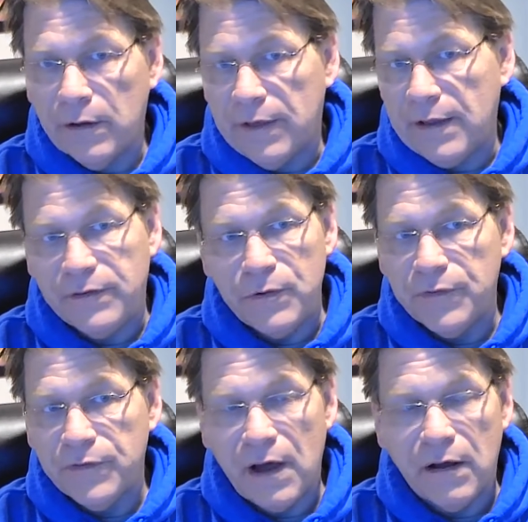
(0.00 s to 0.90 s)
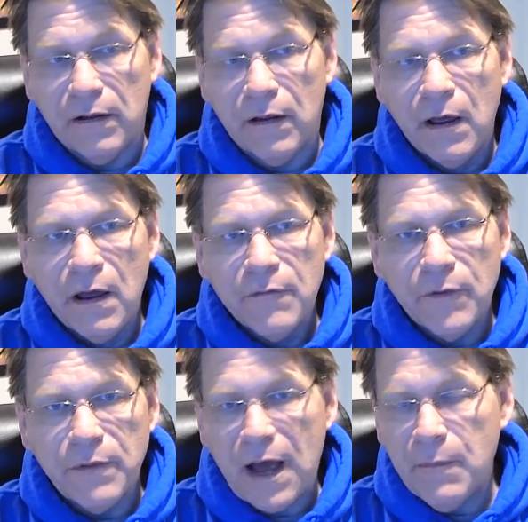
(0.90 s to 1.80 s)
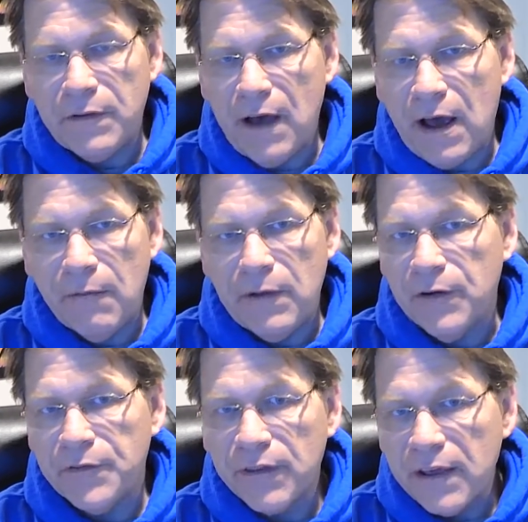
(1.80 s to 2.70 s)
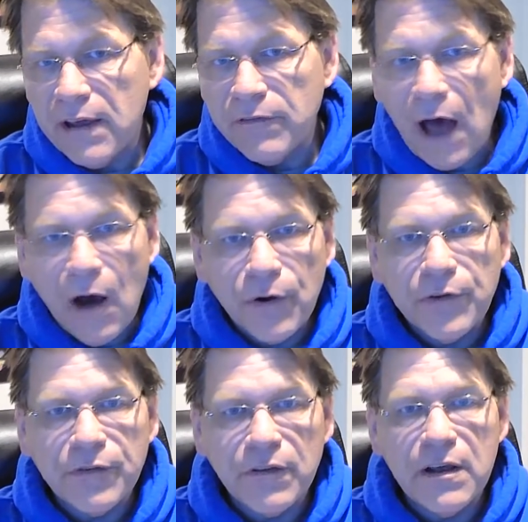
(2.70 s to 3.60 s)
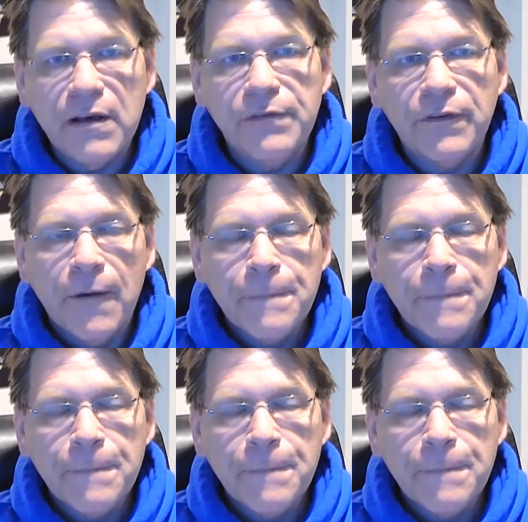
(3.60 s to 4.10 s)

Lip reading: They do sell from time to time inner sleeves, outer sleeves.